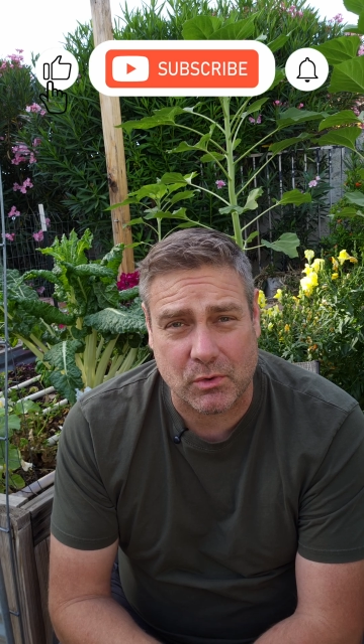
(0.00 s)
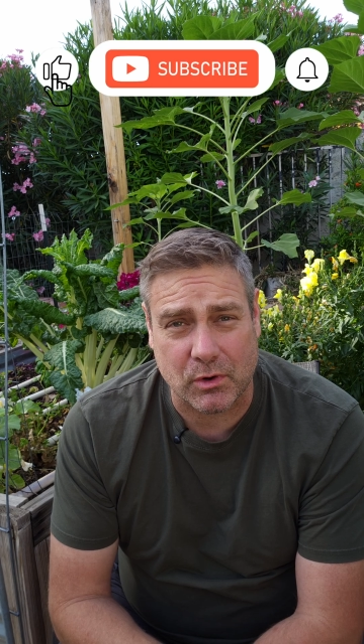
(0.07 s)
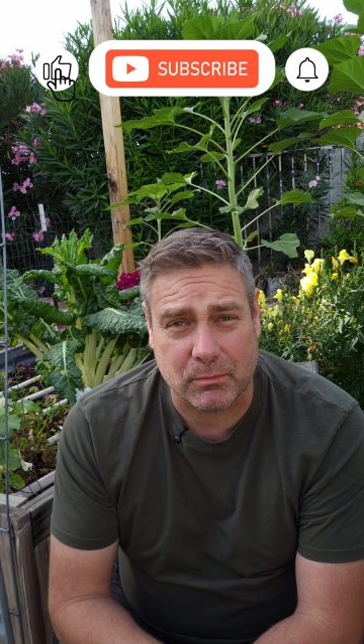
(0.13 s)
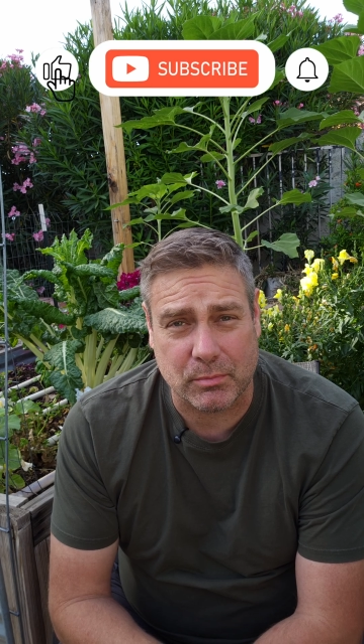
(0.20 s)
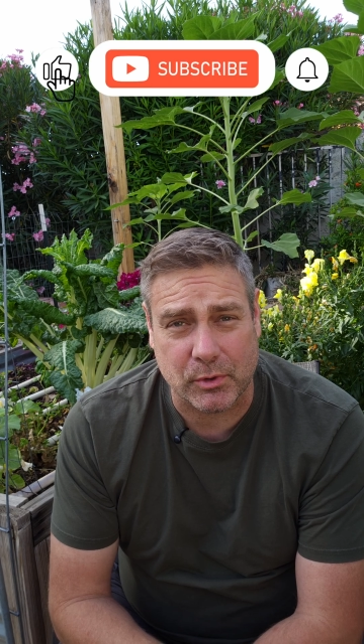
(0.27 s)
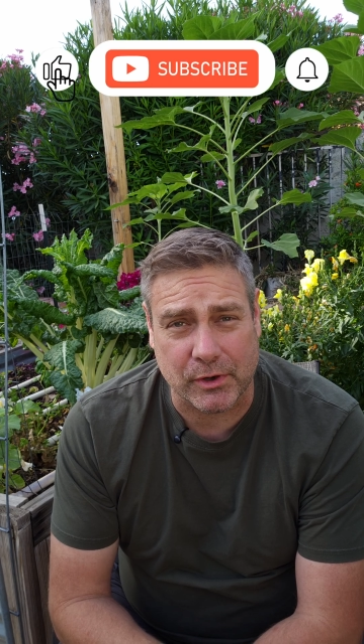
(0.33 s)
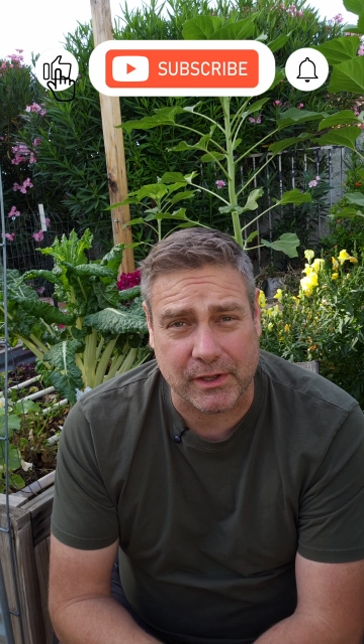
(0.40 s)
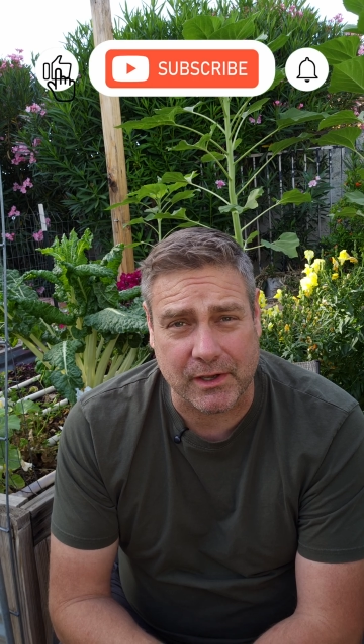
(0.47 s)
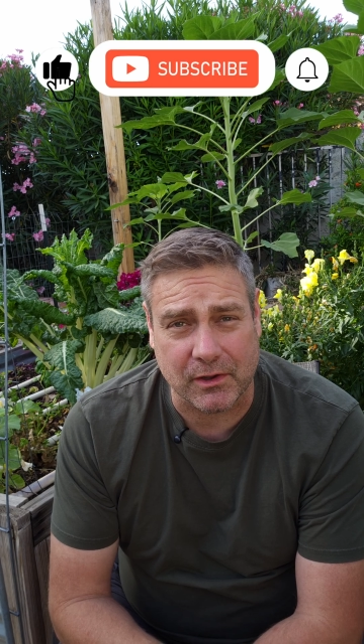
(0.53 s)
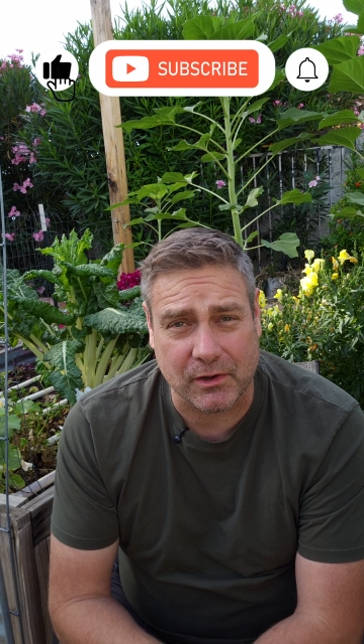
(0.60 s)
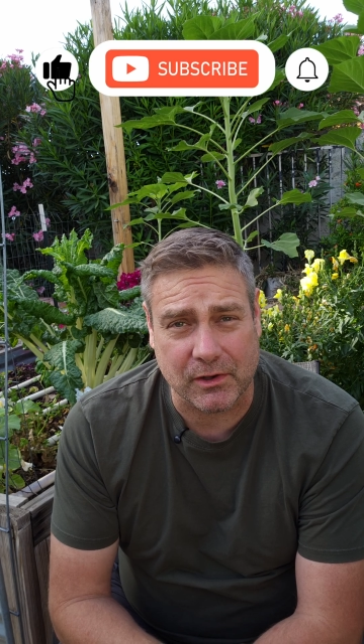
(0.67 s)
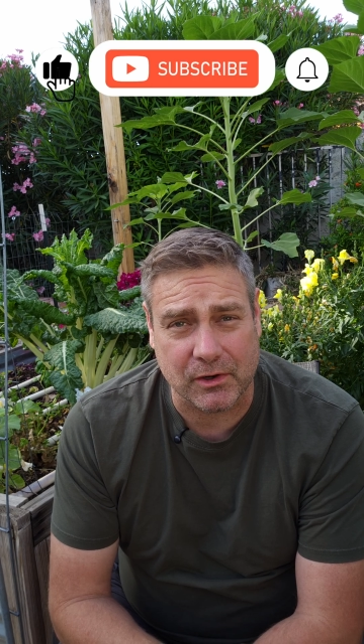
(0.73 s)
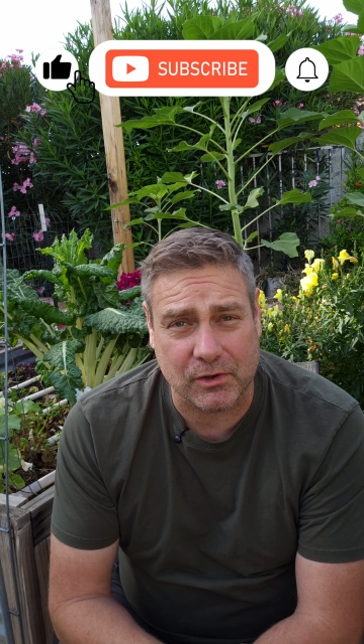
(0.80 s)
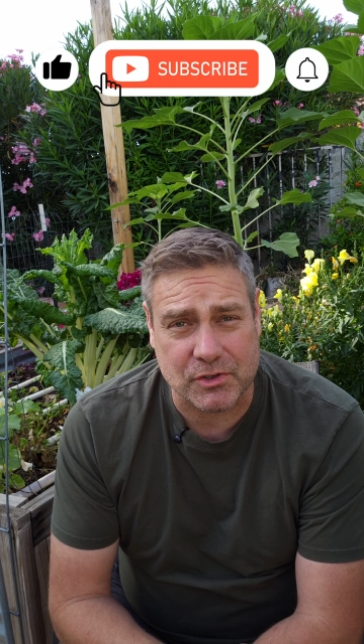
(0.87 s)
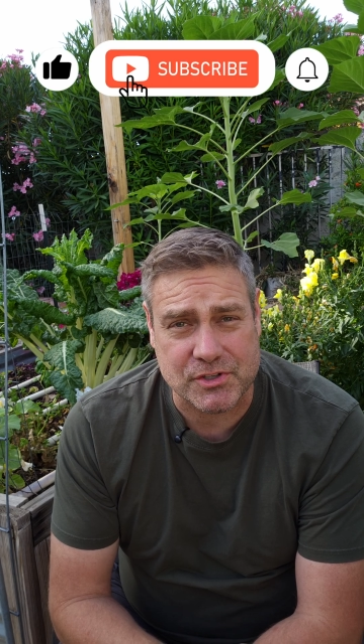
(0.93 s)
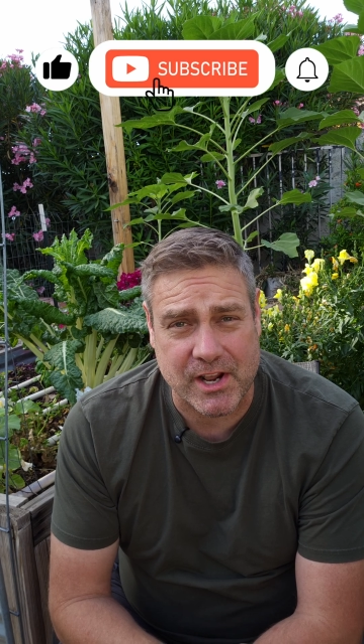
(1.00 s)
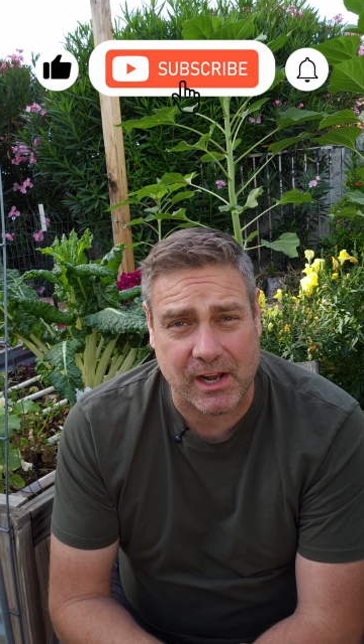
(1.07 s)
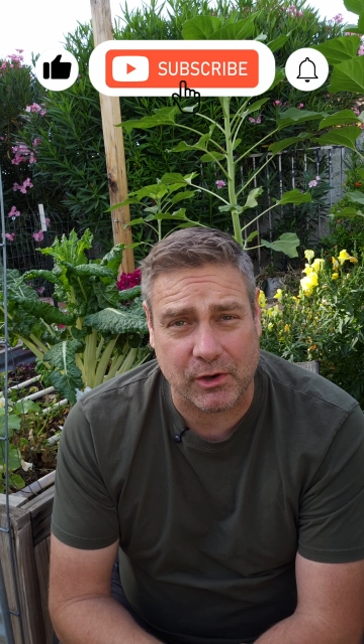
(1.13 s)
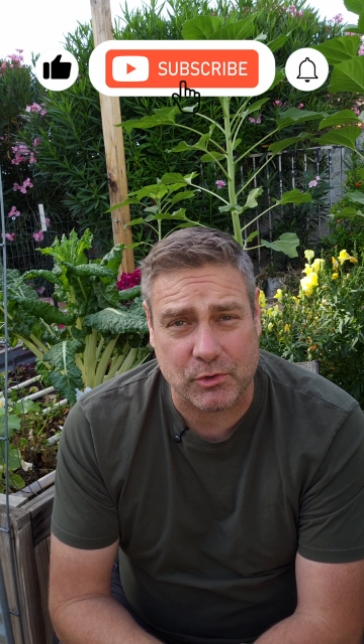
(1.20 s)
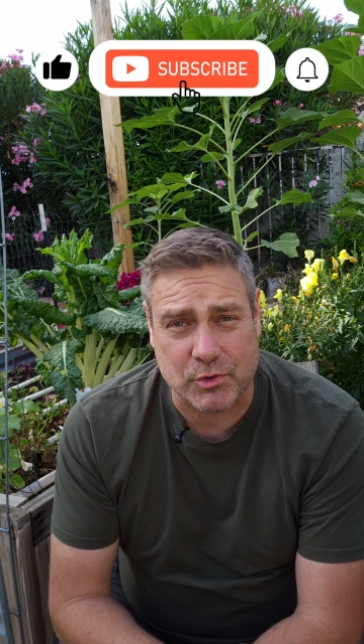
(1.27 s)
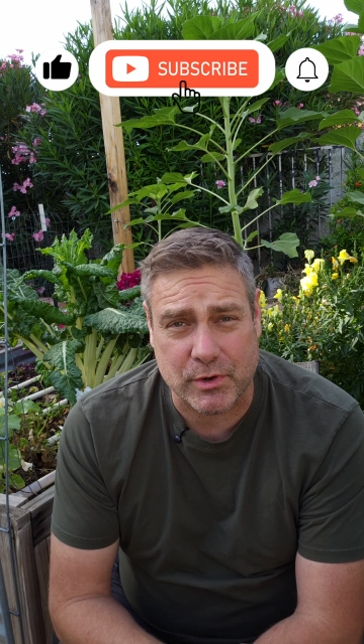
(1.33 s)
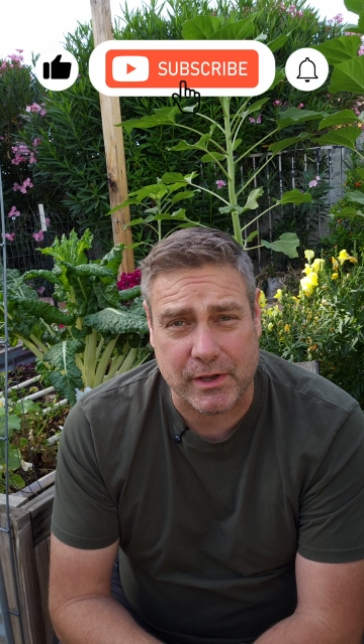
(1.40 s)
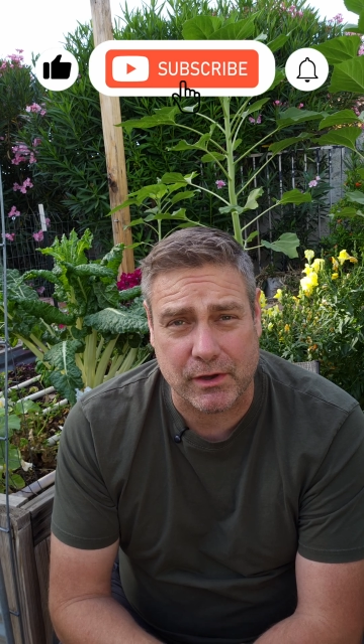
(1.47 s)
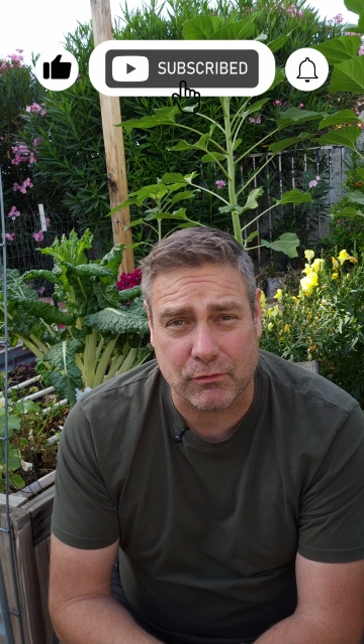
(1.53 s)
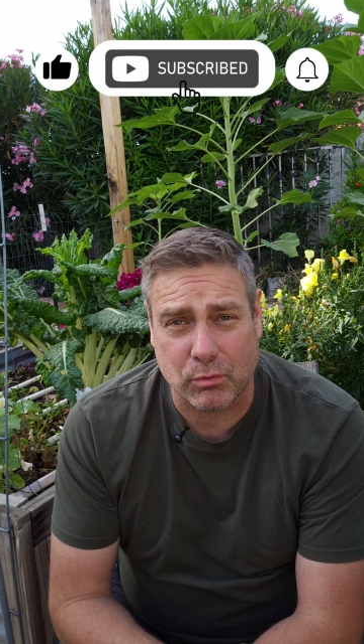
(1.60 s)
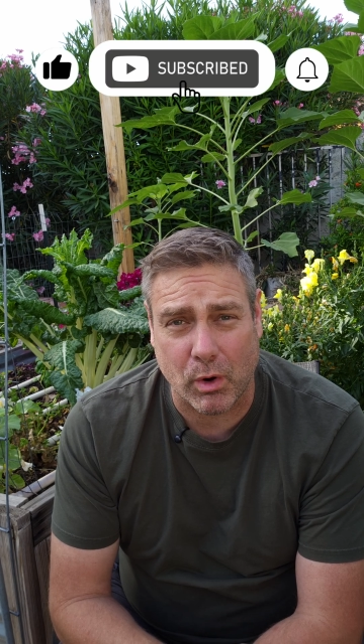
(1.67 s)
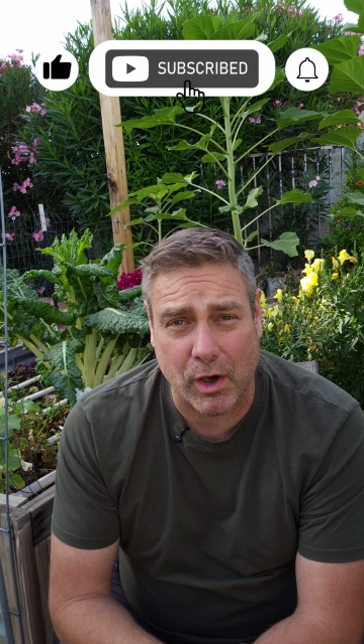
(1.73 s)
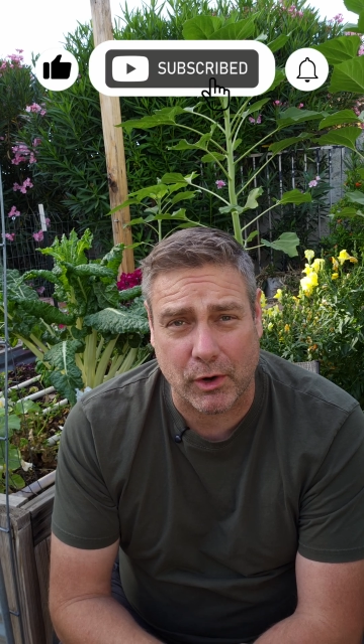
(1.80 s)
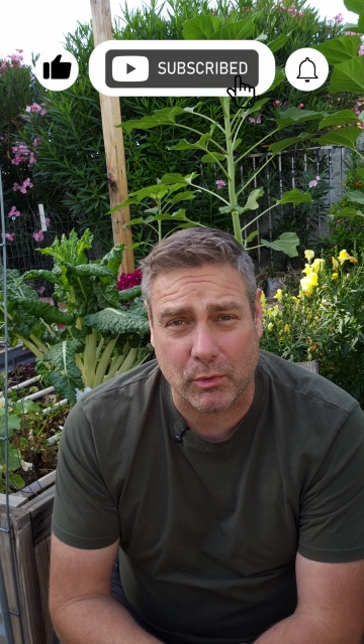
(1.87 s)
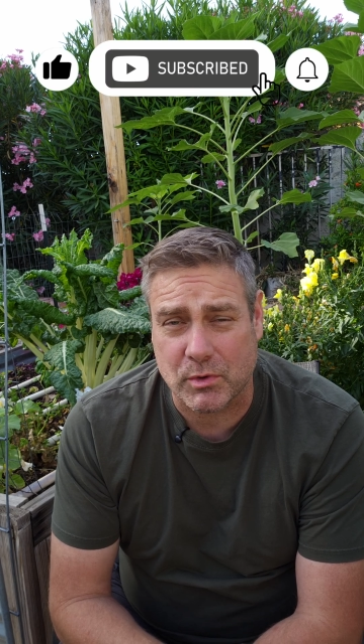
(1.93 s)
or putting a little shallow tray of
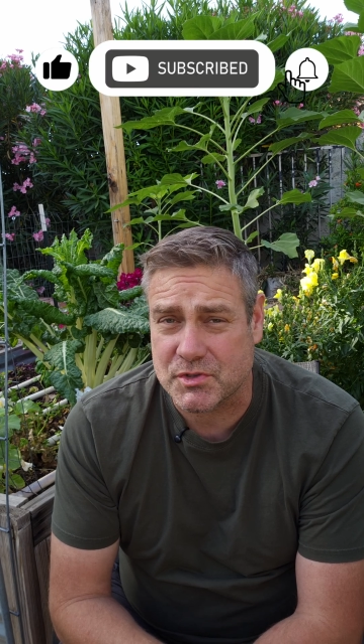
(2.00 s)
water